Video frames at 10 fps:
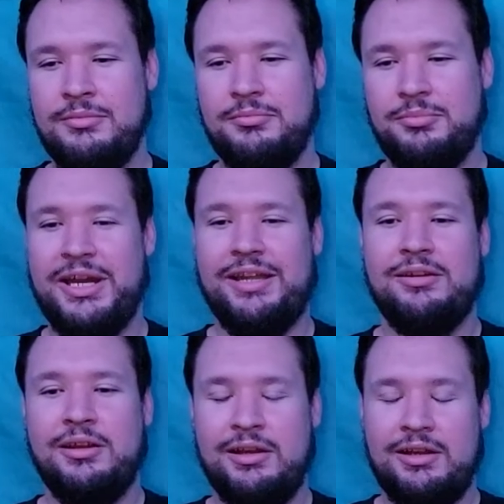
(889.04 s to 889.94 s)
But
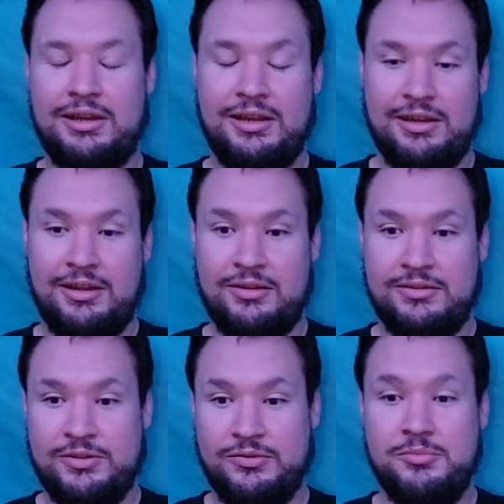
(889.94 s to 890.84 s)

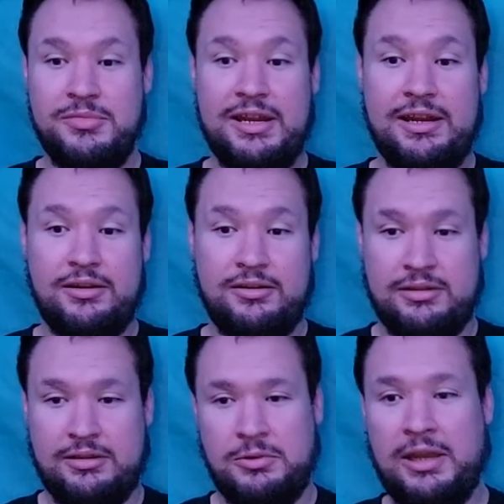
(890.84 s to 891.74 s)
so from there,
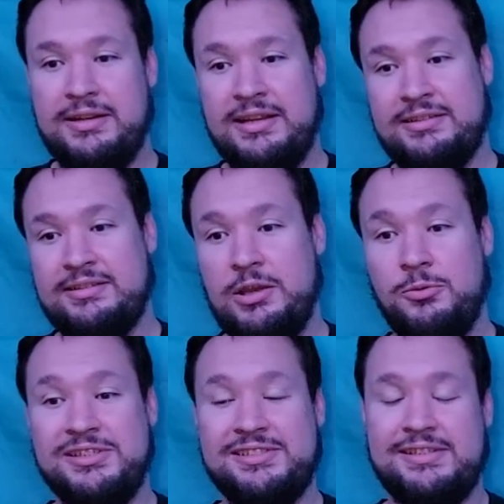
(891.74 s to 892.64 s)
it
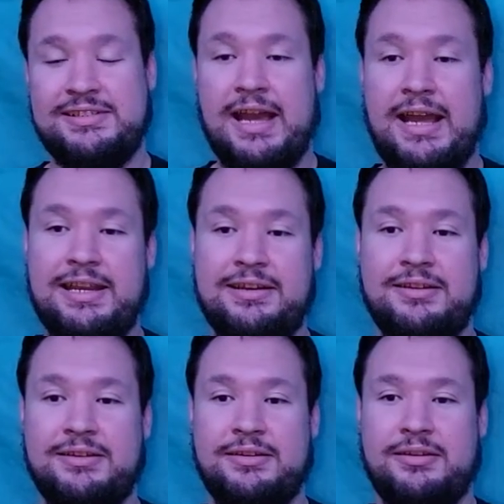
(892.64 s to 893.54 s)
was decided
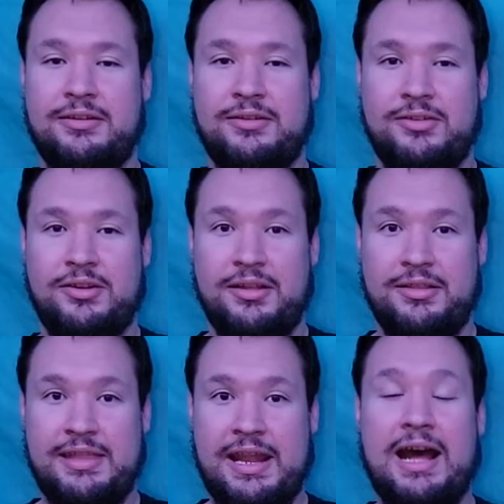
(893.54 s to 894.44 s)

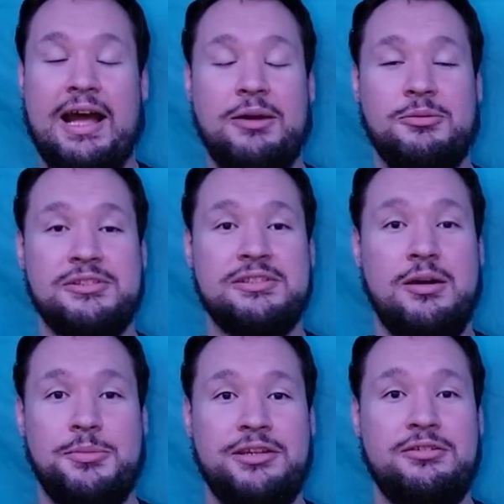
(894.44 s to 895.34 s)
that I was
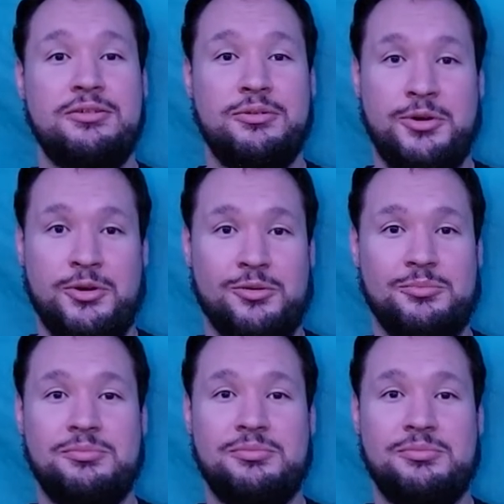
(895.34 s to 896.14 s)
coming home.